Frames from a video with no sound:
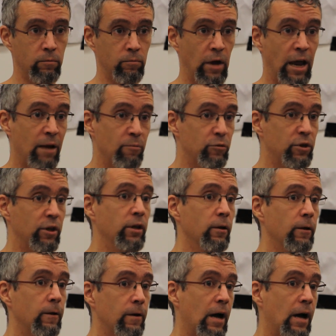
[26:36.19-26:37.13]

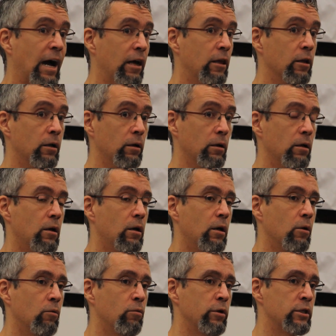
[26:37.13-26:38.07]
empty, idle,
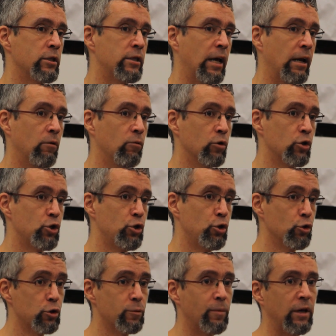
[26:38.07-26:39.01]
which then was
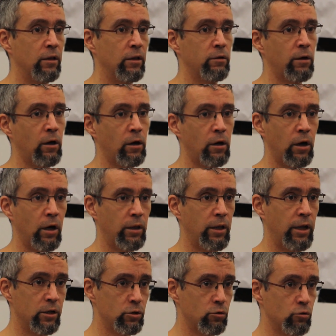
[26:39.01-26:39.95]
used by the drug
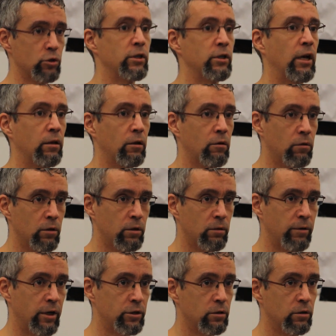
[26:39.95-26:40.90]
cartels to start the
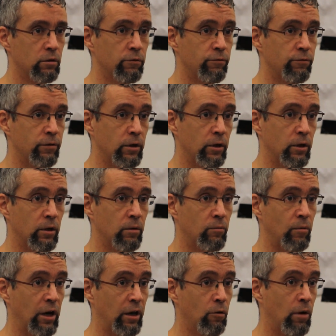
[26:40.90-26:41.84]
cultivation of
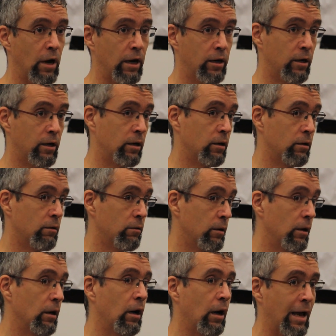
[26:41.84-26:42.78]
marijuana
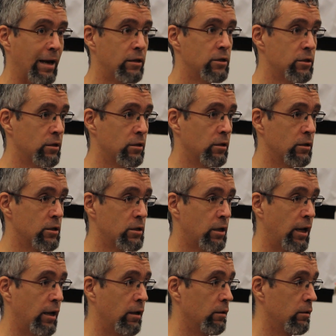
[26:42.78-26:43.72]
in a large
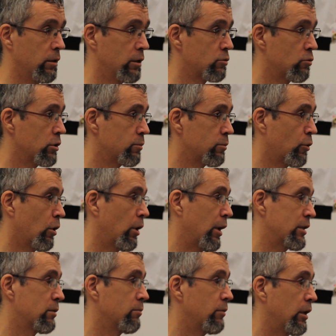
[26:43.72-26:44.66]
scale. And this was more or
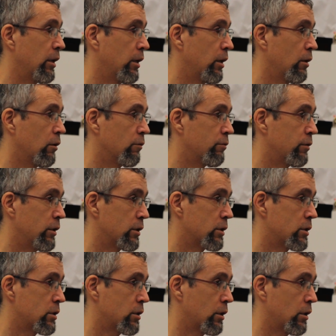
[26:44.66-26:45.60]
less the beginning of
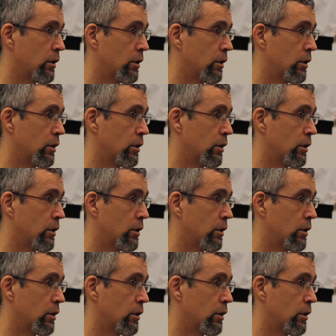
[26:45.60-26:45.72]
this